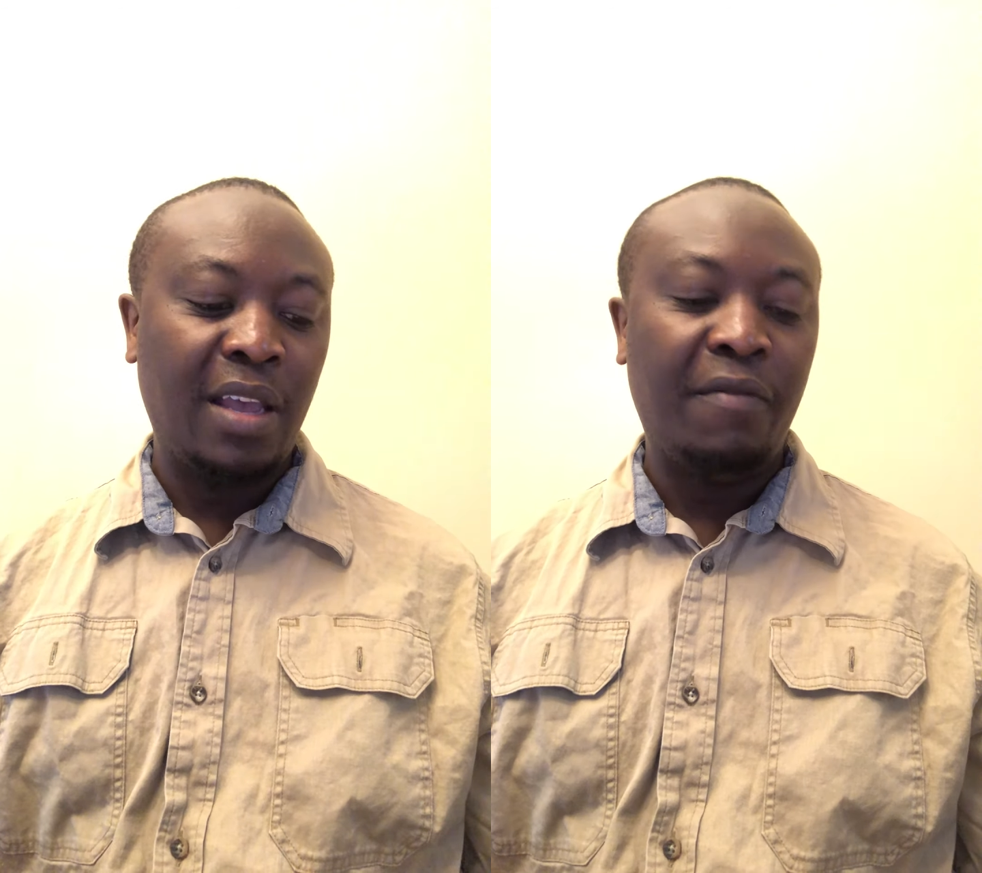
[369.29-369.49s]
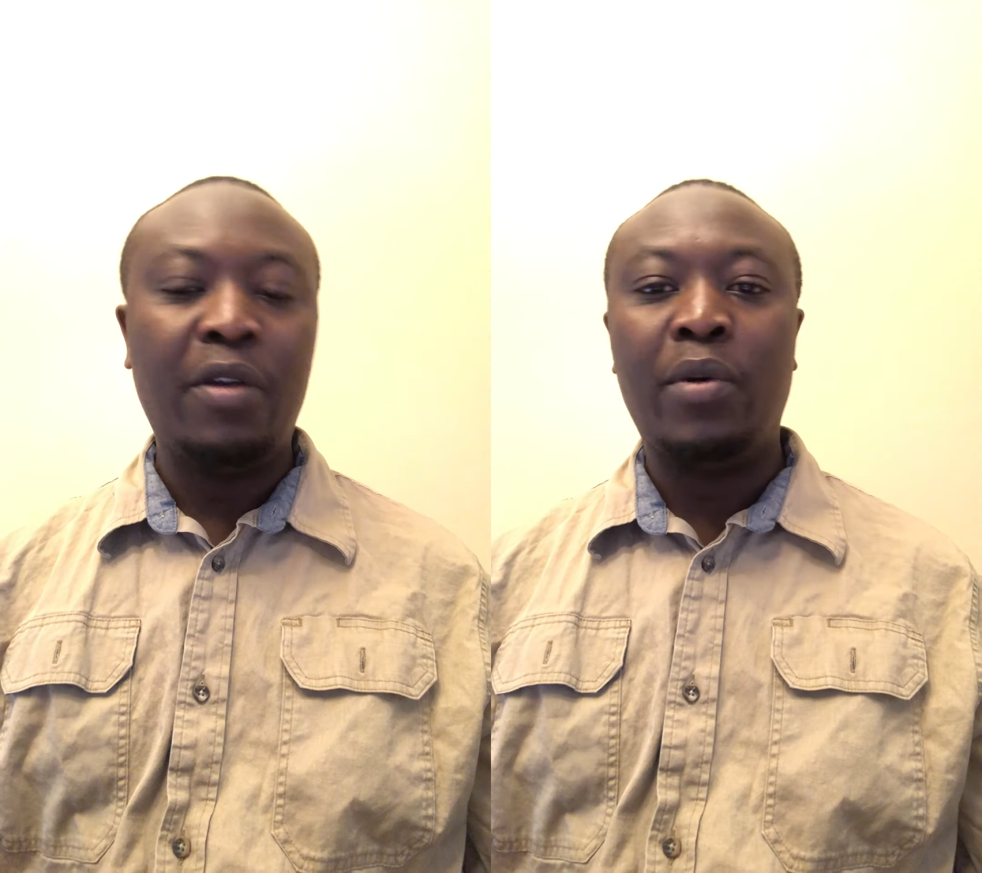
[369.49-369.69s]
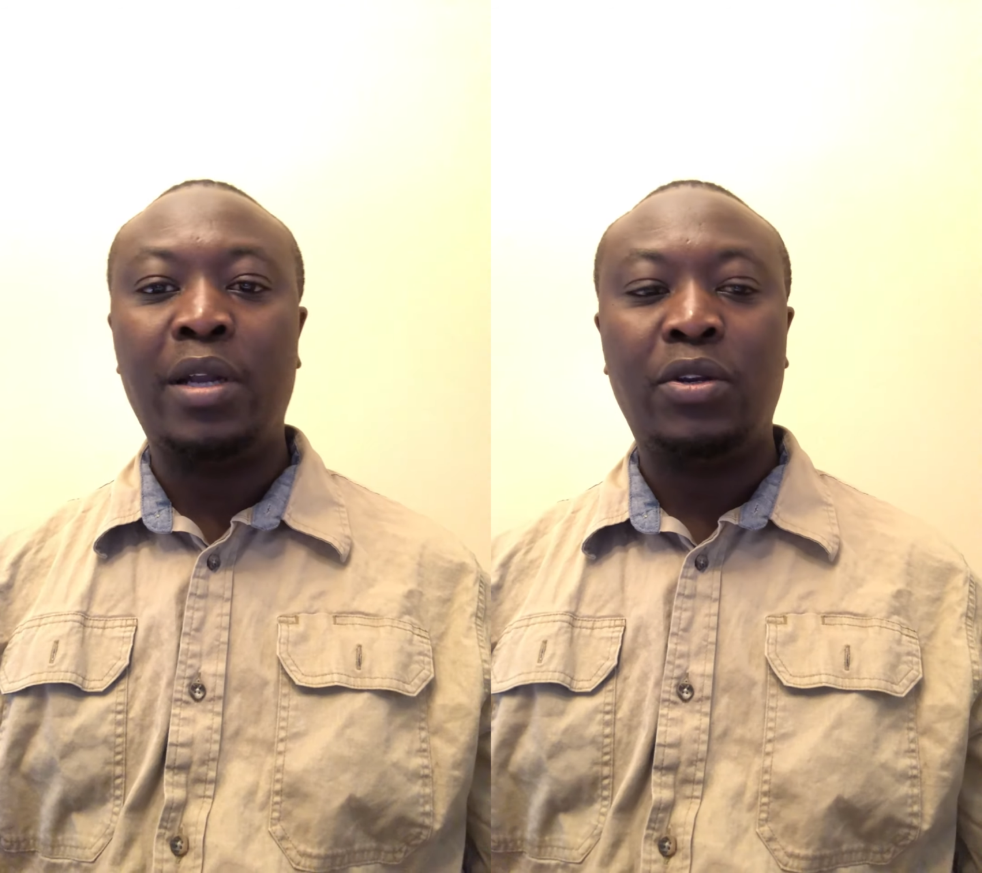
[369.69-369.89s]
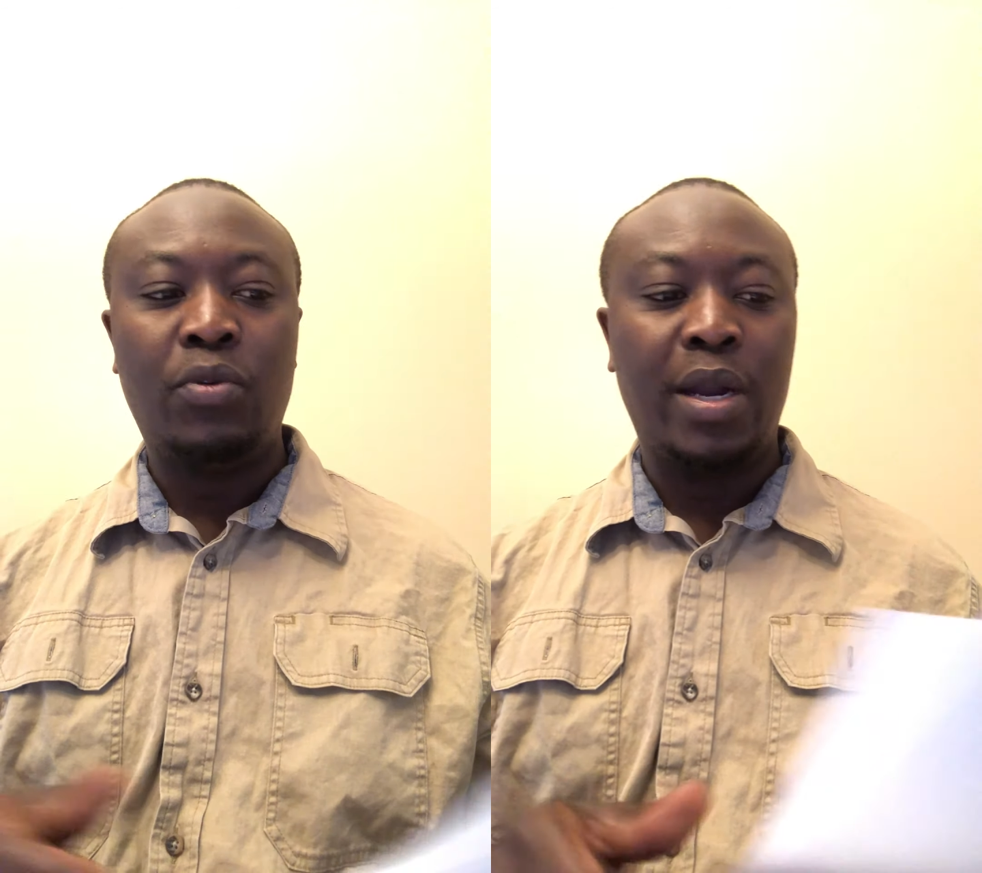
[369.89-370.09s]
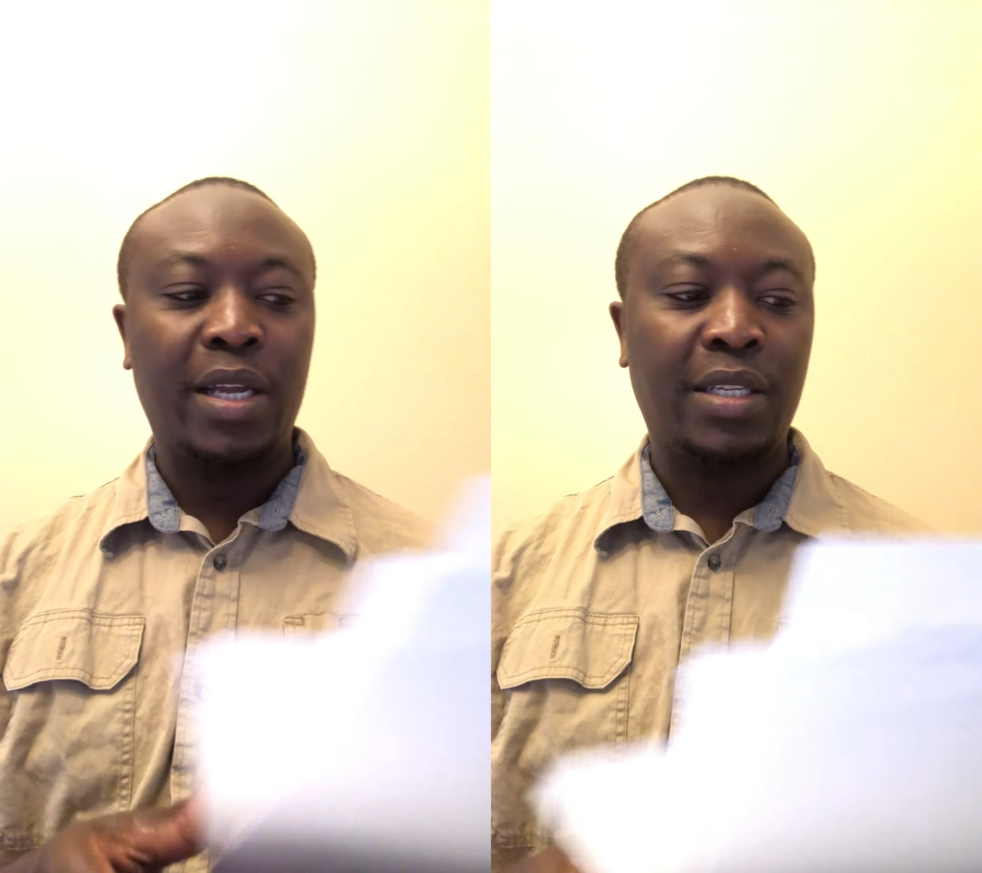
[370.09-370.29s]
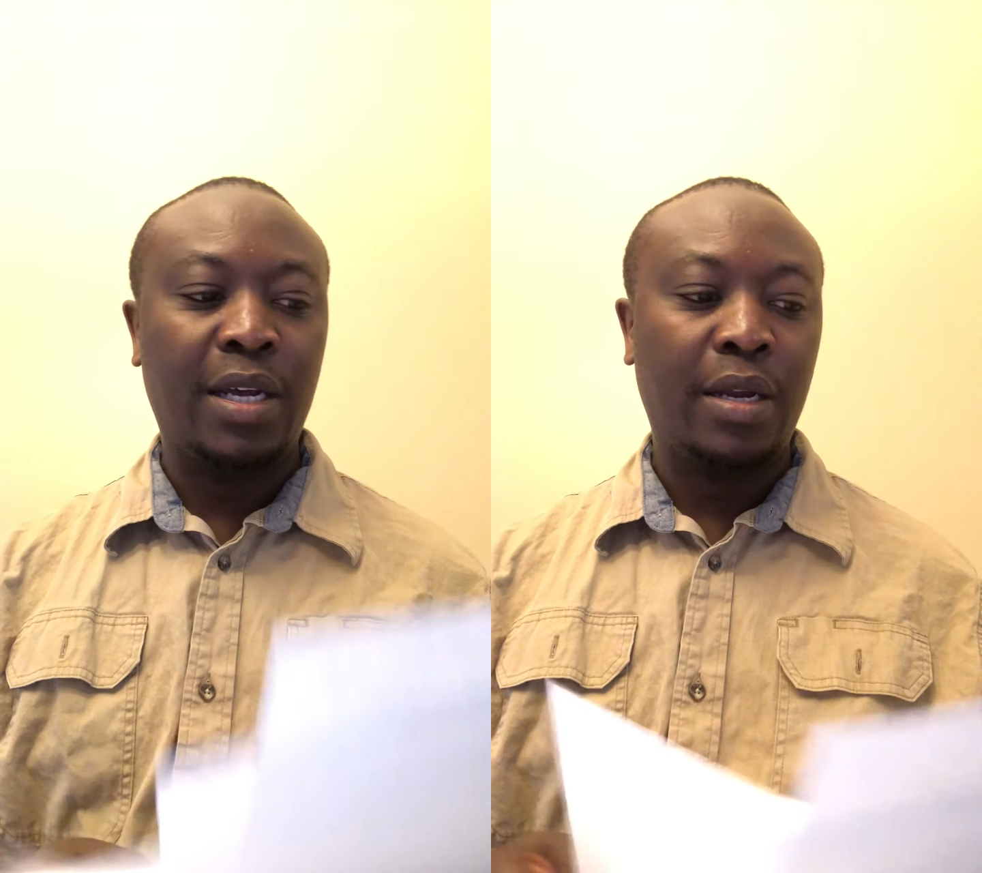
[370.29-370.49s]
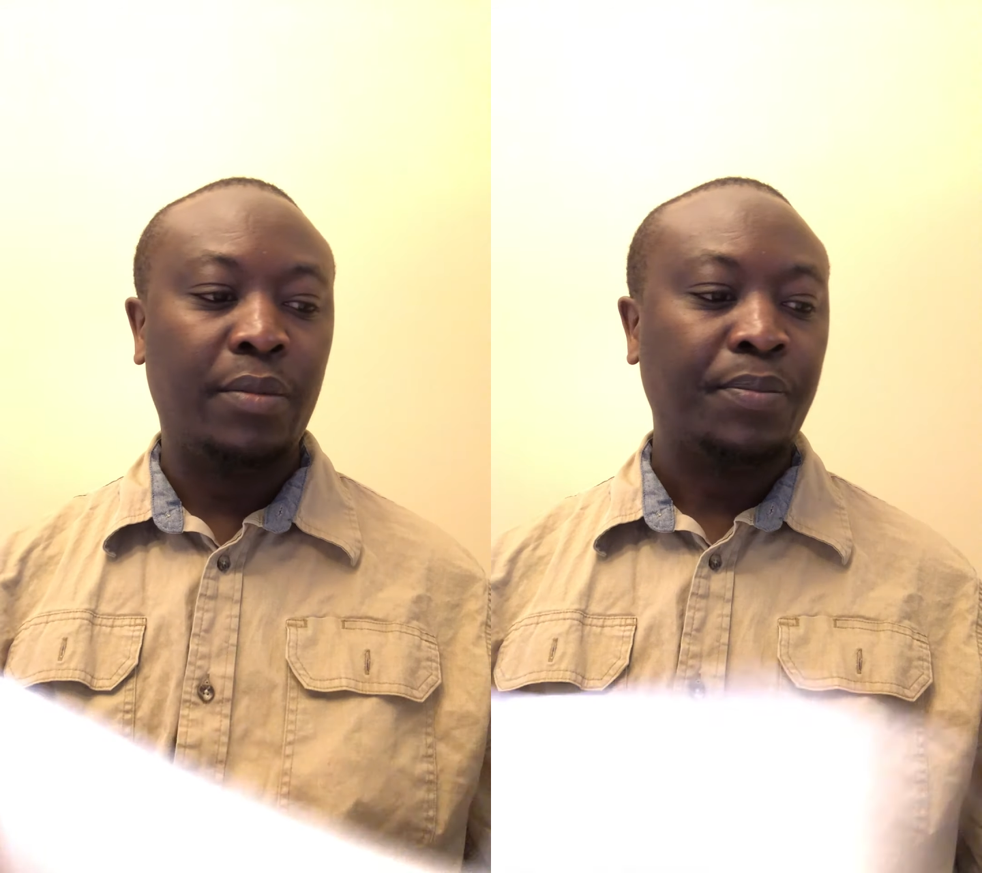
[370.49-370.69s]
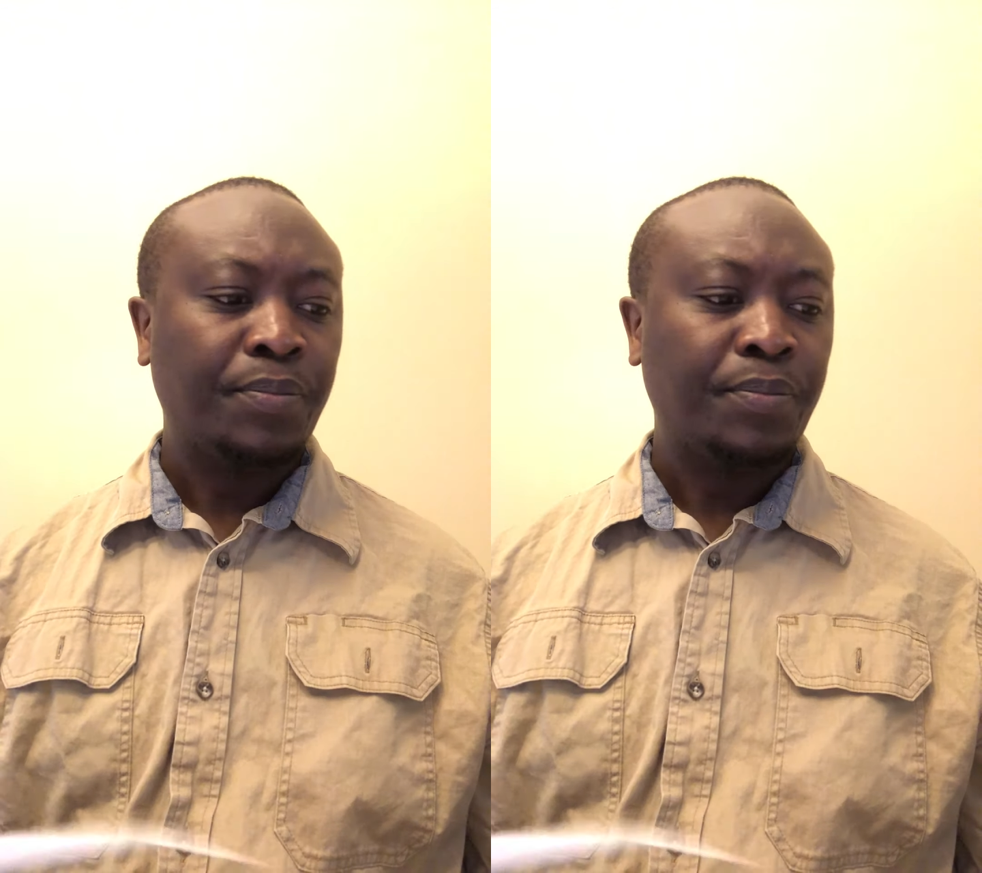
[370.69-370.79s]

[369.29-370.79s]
everyone to understand.